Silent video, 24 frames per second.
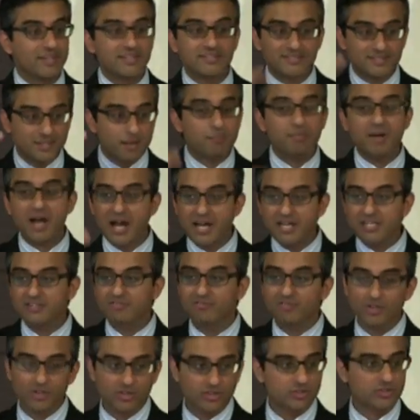is some kind
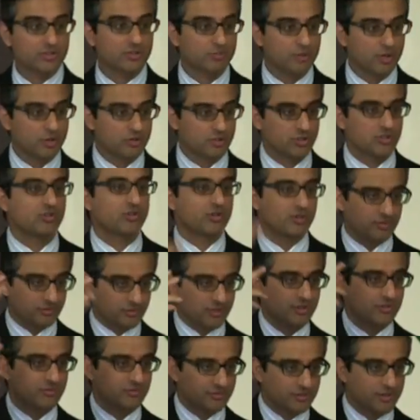of volitional motion or
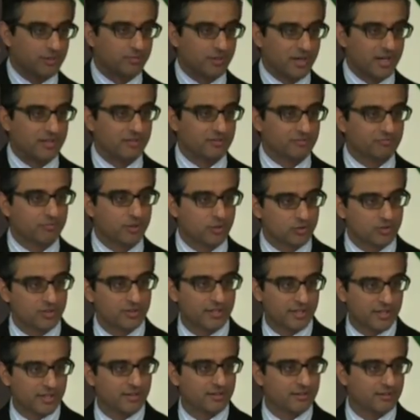you know some kind of
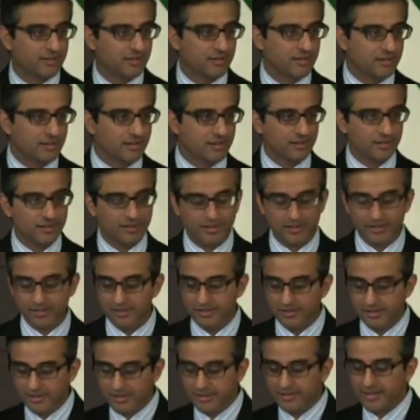motion uh,
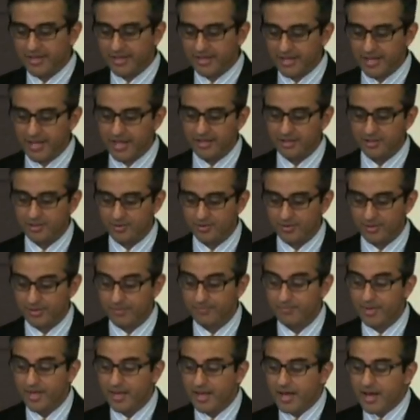uh, in, that category.
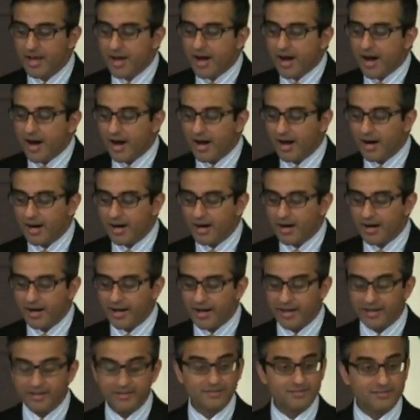
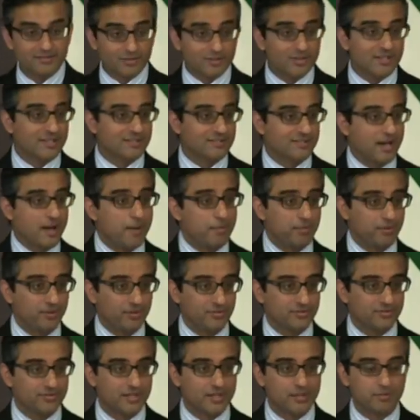Uh, and his three
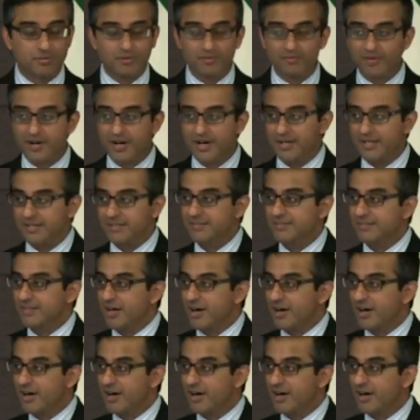examples that he provides